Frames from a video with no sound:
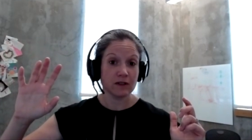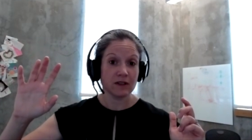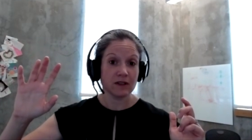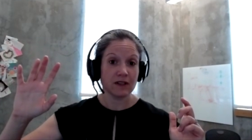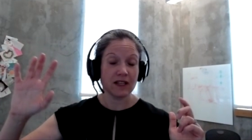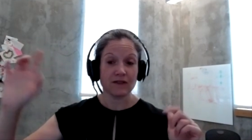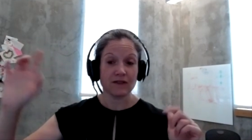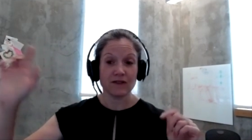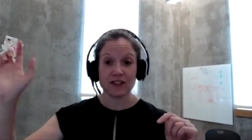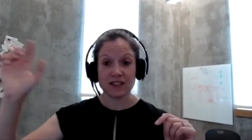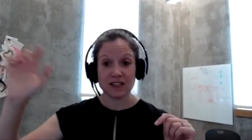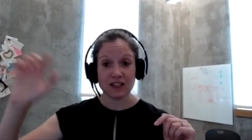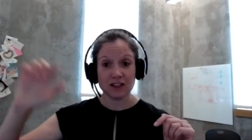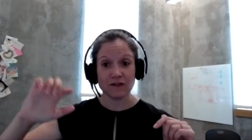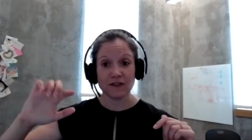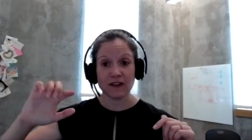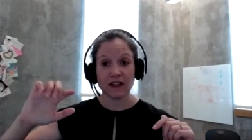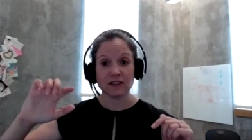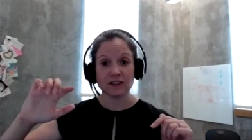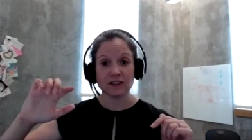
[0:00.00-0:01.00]
And if the senior
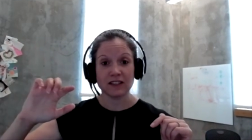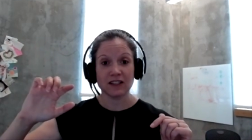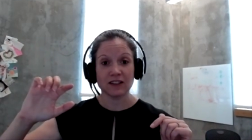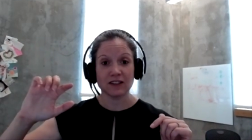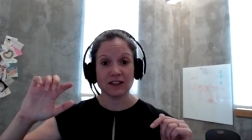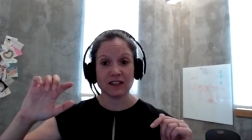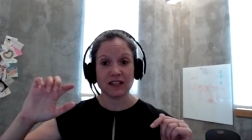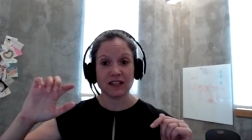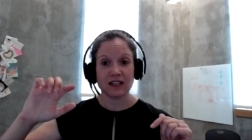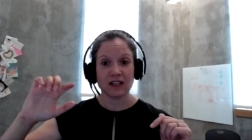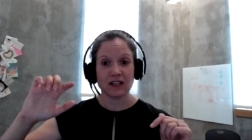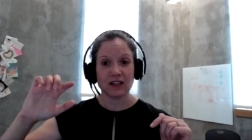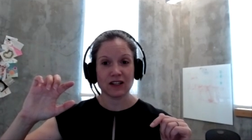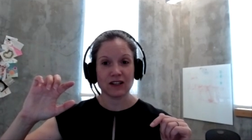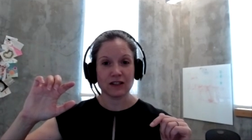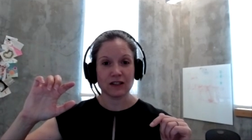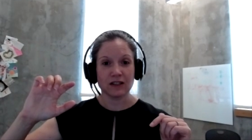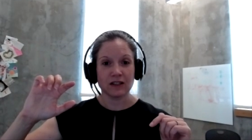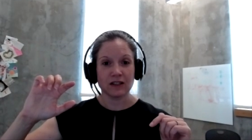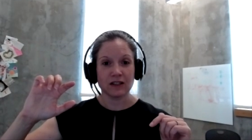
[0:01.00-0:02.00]
faculty aren't there,
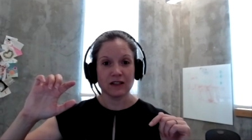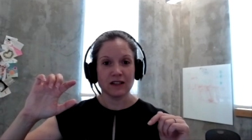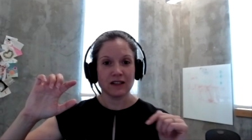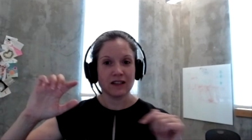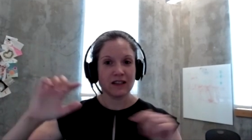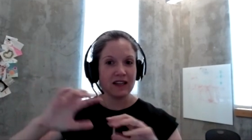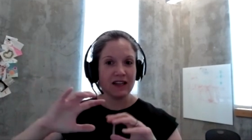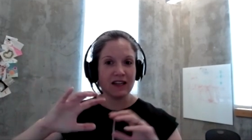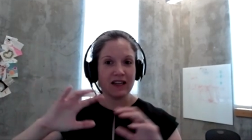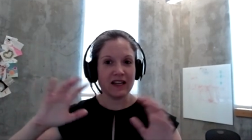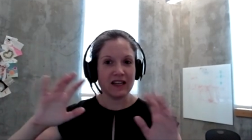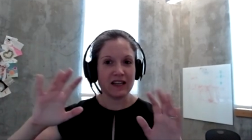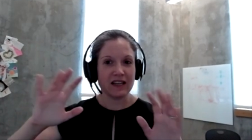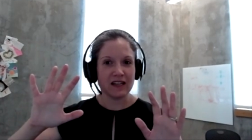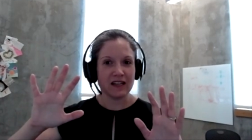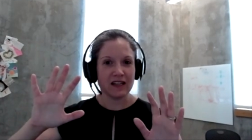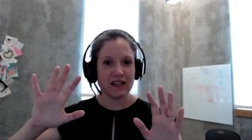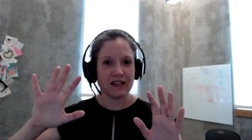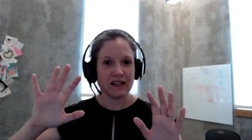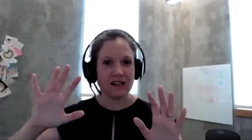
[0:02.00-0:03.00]

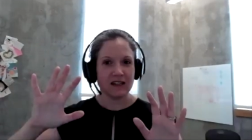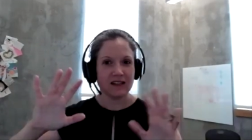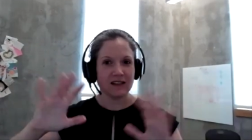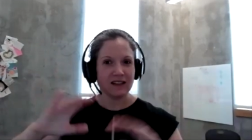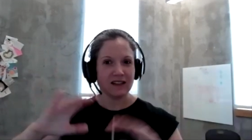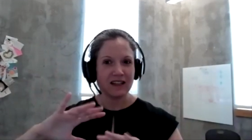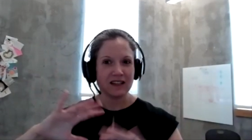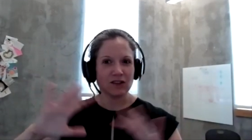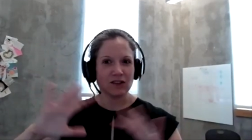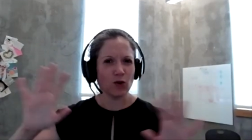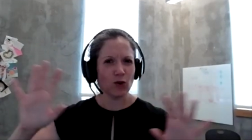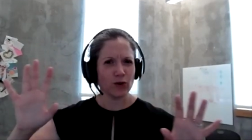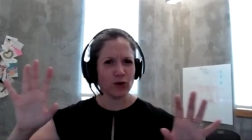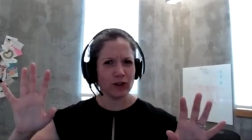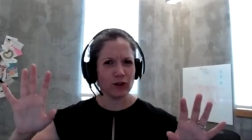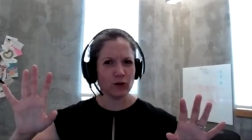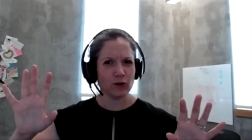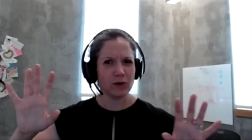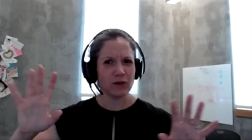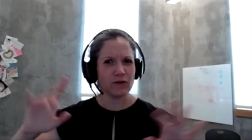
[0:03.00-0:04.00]
then like the whole
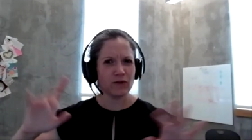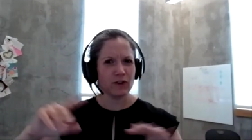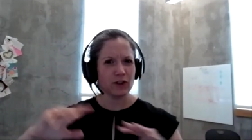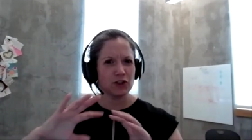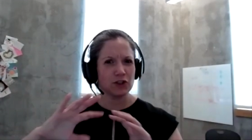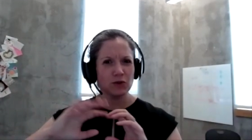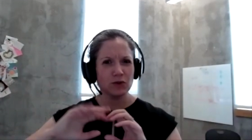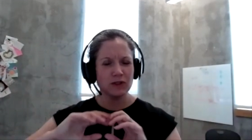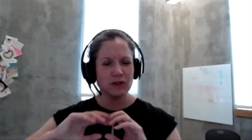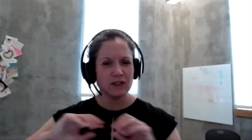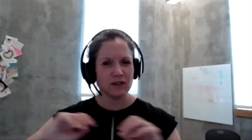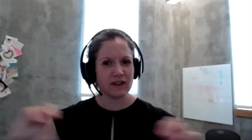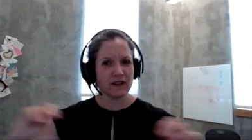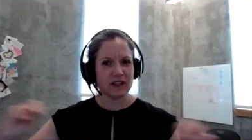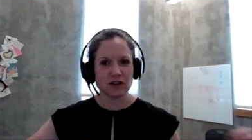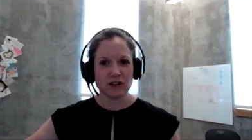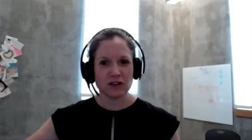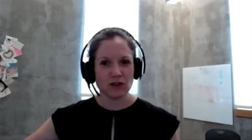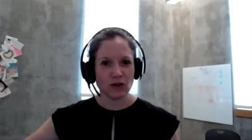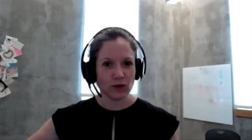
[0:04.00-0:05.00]
thing will be virtual and
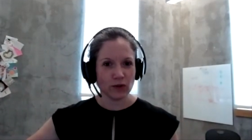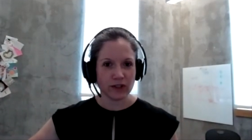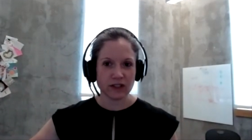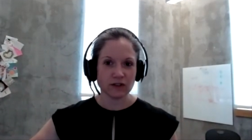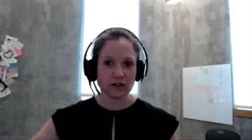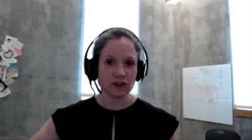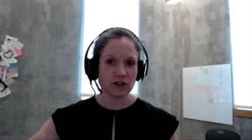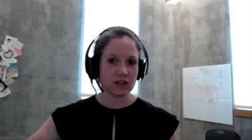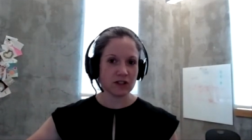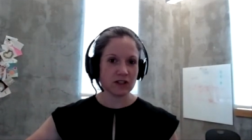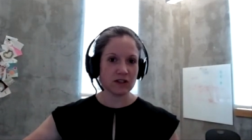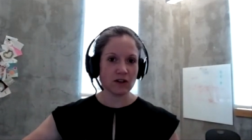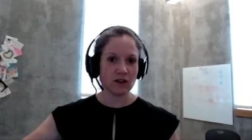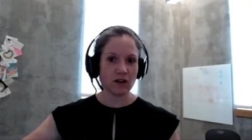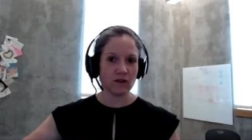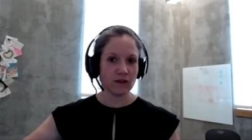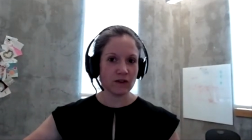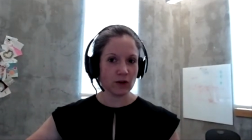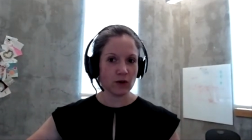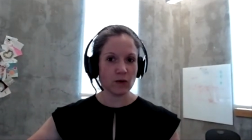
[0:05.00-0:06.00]
eventually the whole thing will just
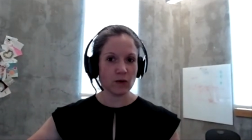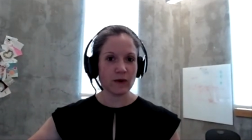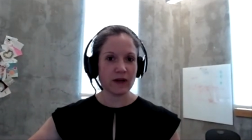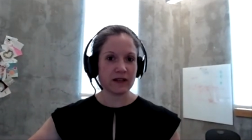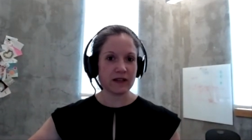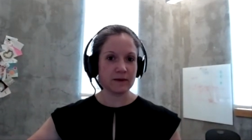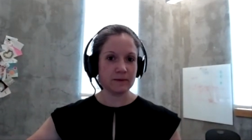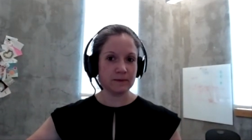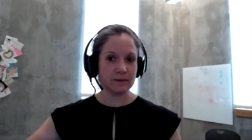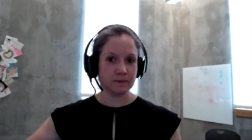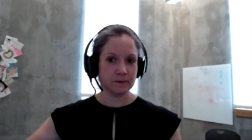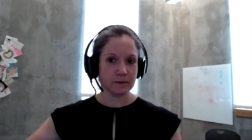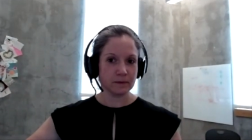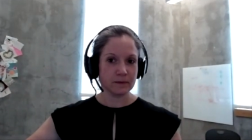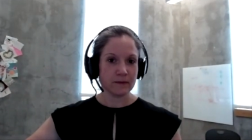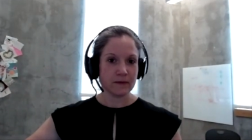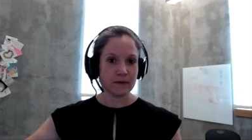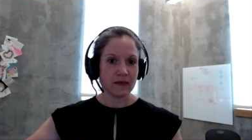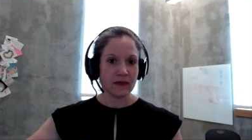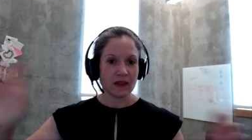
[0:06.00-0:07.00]
dissolve and go away.
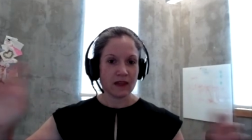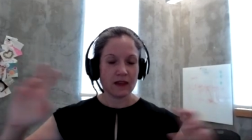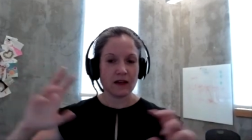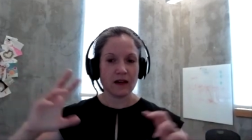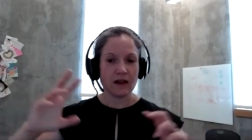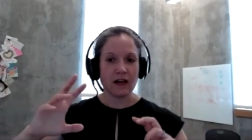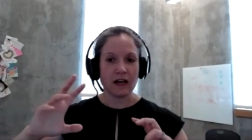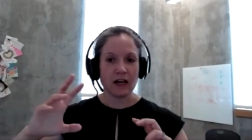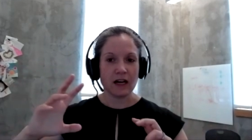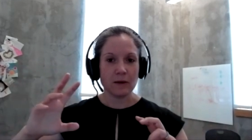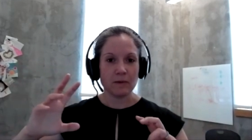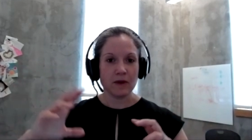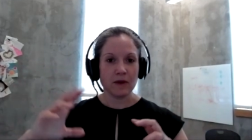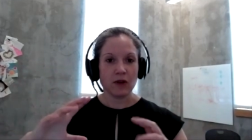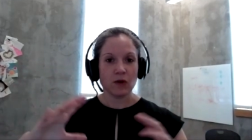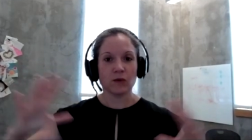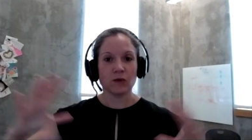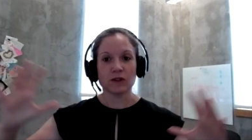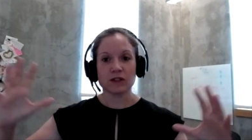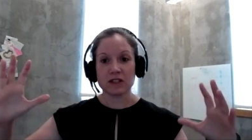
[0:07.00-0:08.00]
Uh,
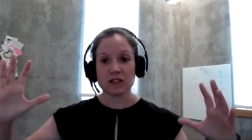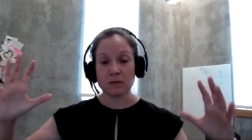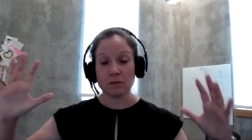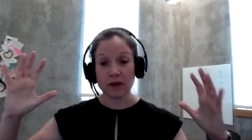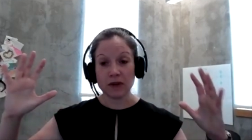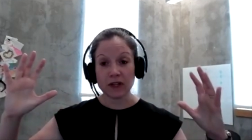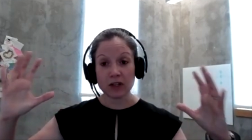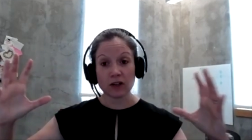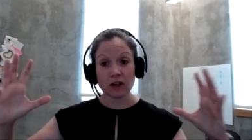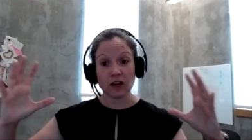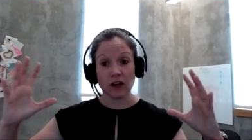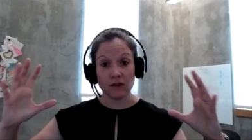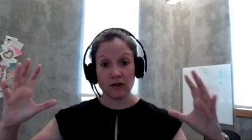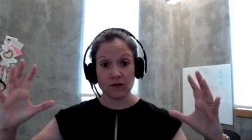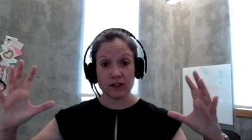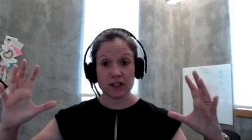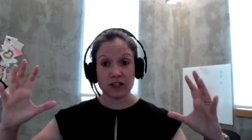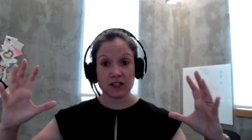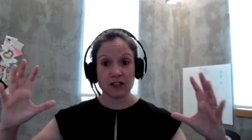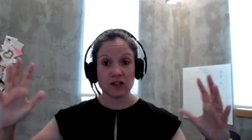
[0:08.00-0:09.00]
whereas the bigger
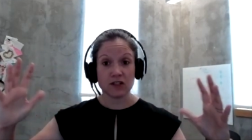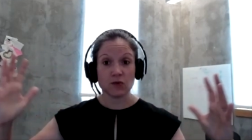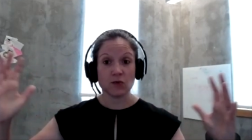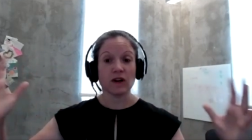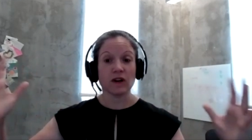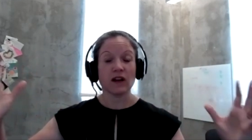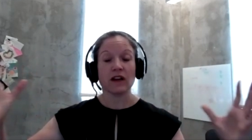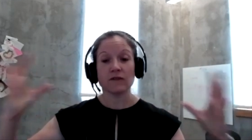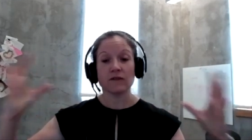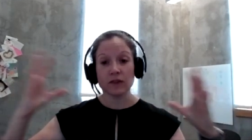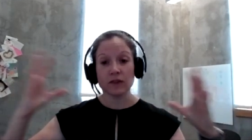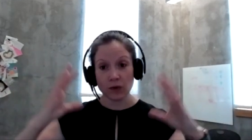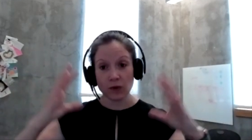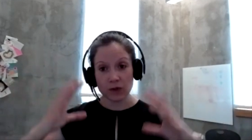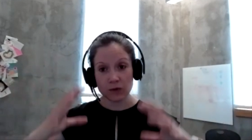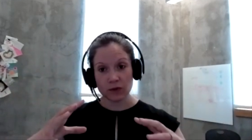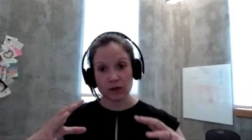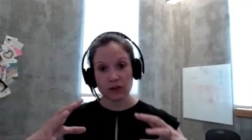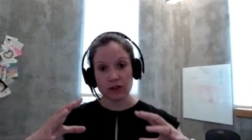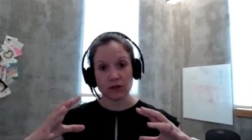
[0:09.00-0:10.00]
conferences where
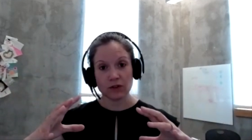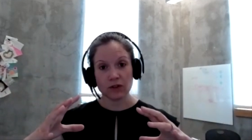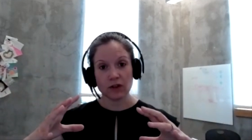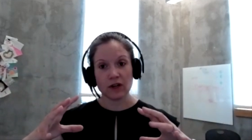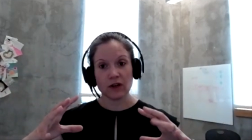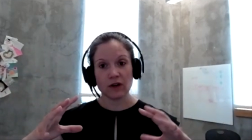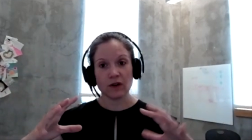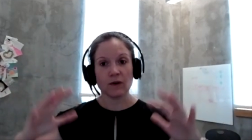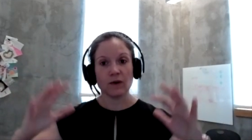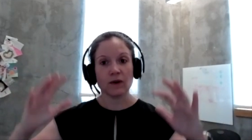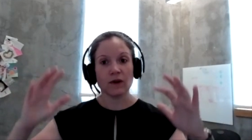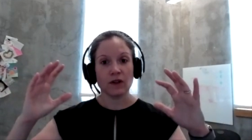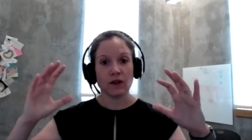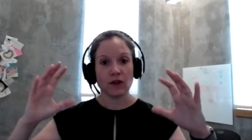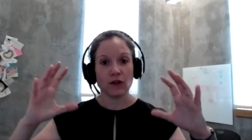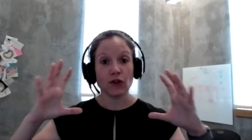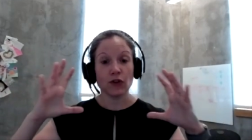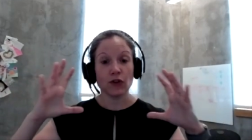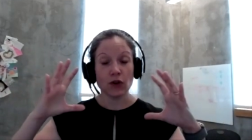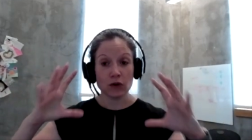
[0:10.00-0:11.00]
everyone will still go,
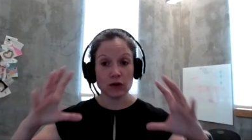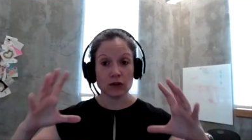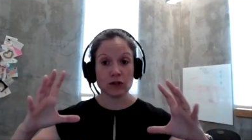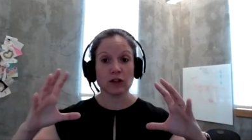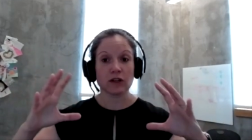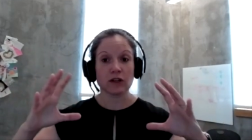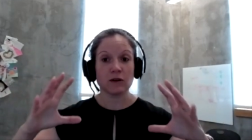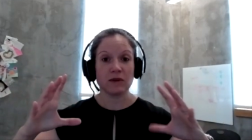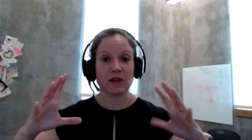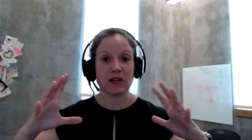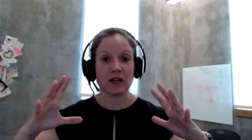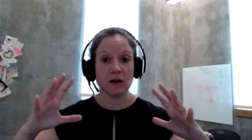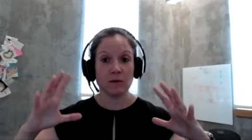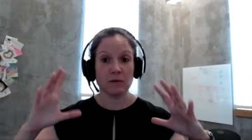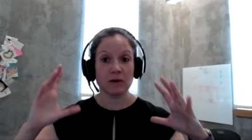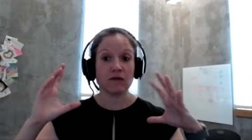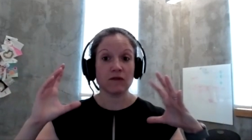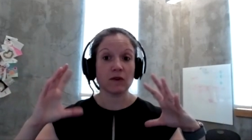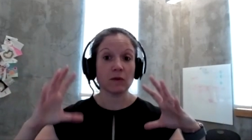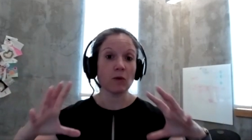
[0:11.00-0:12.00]
those are going to
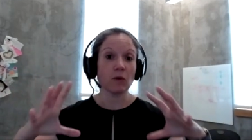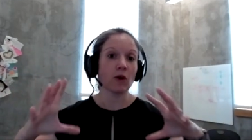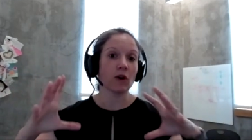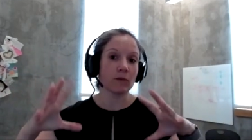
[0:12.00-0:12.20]
become even more